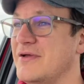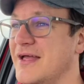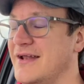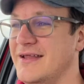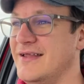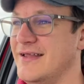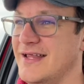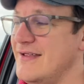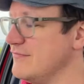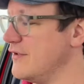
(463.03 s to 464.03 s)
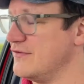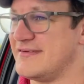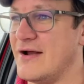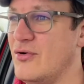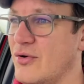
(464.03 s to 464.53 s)
even though the
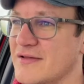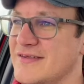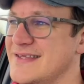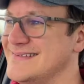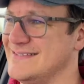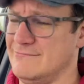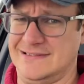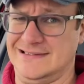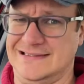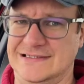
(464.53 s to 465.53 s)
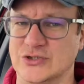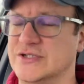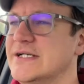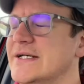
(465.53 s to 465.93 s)
sound quality isn't really that good.